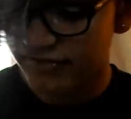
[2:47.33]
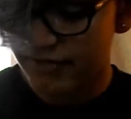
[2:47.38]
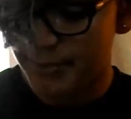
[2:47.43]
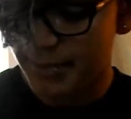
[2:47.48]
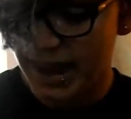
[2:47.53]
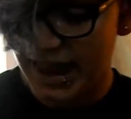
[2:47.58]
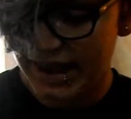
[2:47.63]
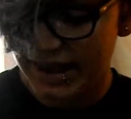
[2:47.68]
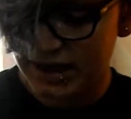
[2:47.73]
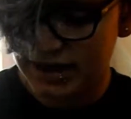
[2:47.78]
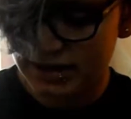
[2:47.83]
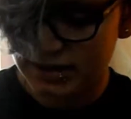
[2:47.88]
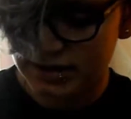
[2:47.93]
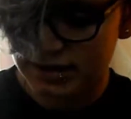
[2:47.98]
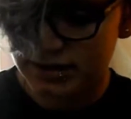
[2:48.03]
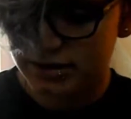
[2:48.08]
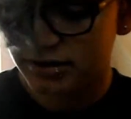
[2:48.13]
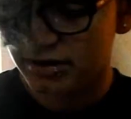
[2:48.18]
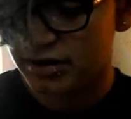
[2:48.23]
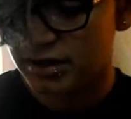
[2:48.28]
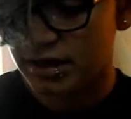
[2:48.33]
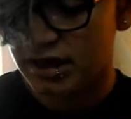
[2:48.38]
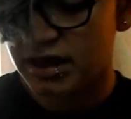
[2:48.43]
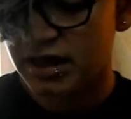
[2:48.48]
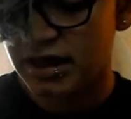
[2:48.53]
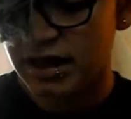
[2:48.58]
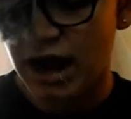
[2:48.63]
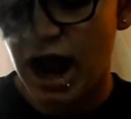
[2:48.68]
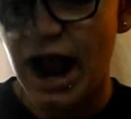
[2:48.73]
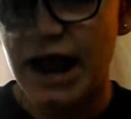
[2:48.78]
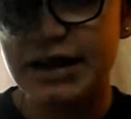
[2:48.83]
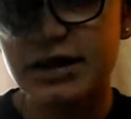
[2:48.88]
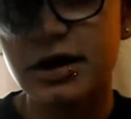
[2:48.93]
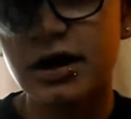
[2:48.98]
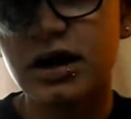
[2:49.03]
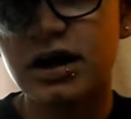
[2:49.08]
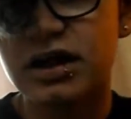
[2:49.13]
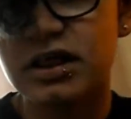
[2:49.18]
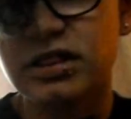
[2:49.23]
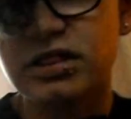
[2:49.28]
band. I
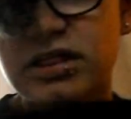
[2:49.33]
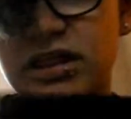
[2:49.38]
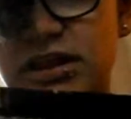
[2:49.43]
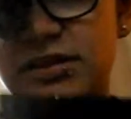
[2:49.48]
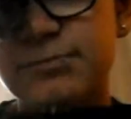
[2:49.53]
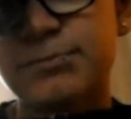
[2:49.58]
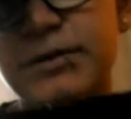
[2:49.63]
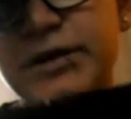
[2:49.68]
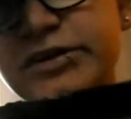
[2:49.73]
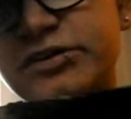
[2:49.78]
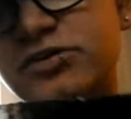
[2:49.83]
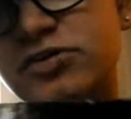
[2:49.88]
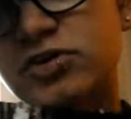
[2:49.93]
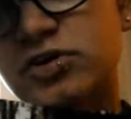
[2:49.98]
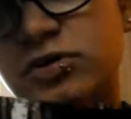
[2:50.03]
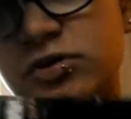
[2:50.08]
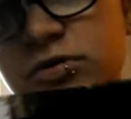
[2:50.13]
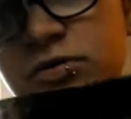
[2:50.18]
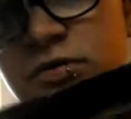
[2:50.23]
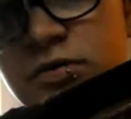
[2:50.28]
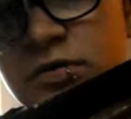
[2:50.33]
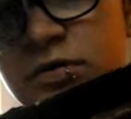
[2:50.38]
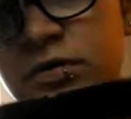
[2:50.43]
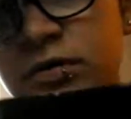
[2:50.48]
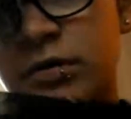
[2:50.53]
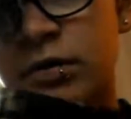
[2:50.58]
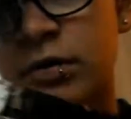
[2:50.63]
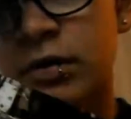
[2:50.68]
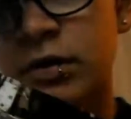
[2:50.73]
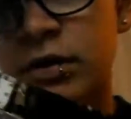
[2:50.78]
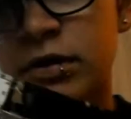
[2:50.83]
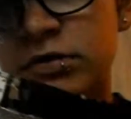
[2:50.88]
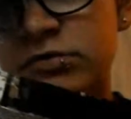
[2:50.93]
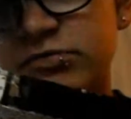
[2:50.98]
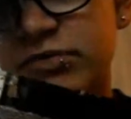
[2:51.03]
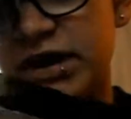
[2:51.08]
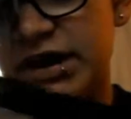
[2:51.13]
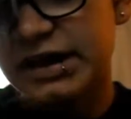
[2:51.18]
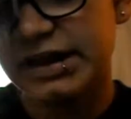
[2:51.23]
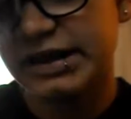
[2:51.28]
took this picture
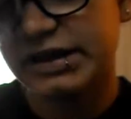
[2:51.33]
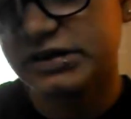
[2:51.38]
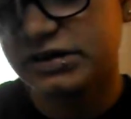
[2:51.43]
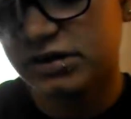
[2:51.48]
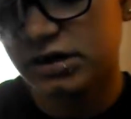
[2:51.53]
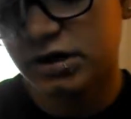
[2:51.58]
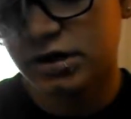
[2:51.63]
right here.